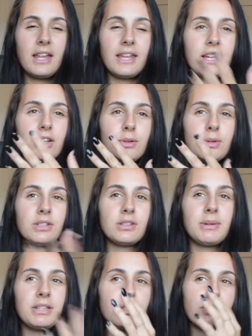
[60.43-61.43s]
Like, I don't want it to
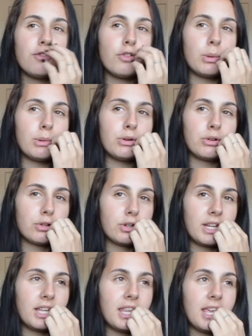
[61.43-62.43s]
be too formal or
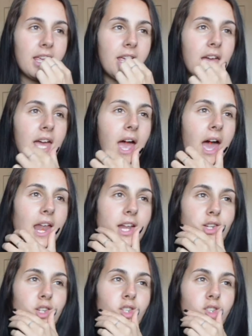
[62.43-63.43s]
anything, and
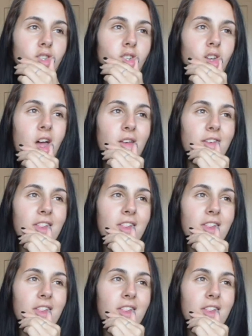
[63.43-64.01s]
I feel